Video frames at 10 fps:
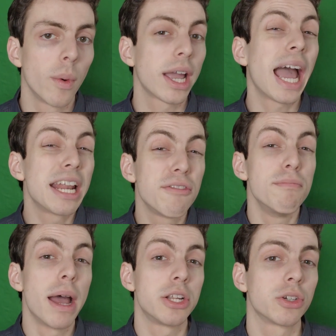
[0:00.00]
what kind
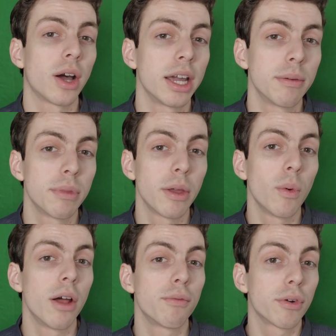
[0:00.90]
of magical item they
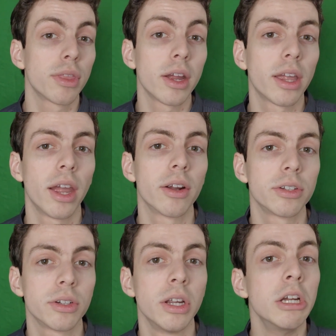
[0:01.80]
want for their
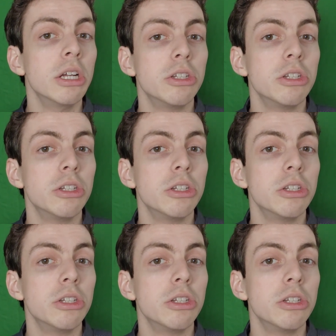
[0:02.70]
character,